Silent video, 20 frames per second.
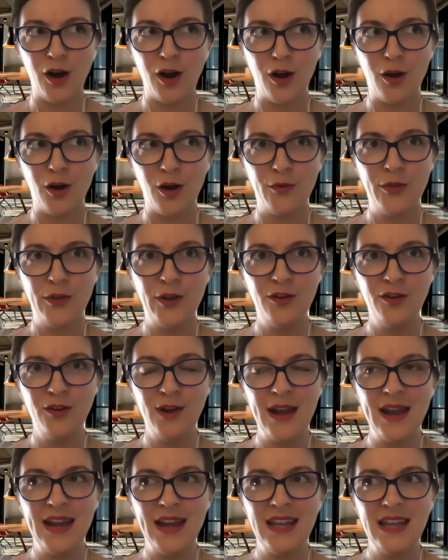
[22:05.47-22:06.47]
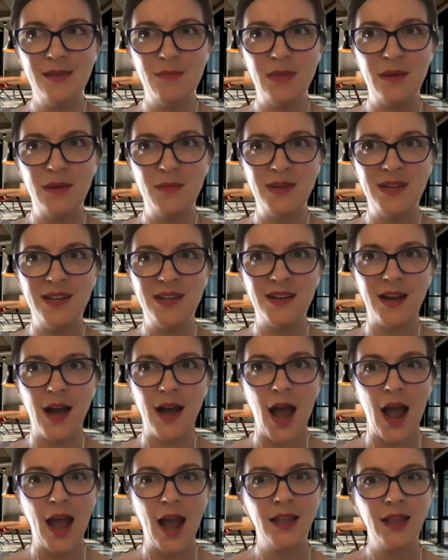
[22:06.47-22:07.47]
Are there any maybe
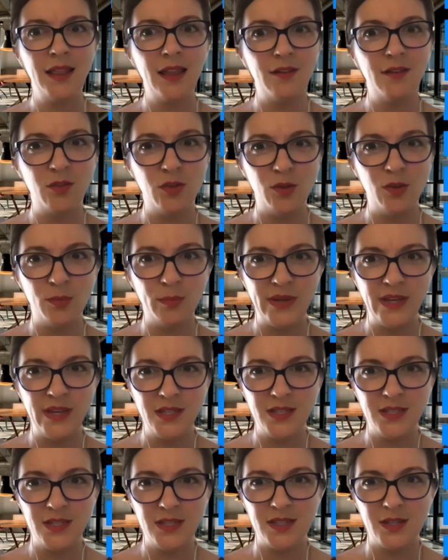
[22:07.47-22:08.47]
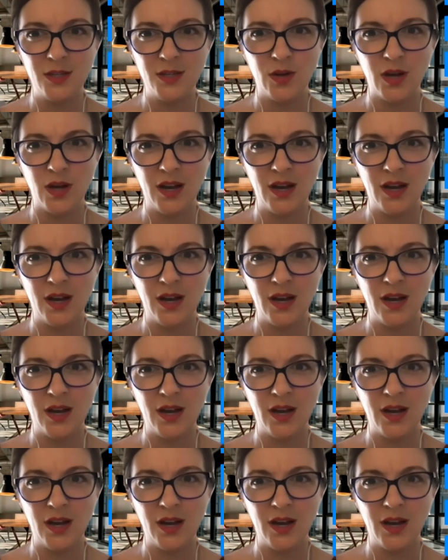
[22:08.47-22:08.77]
high level pieces that you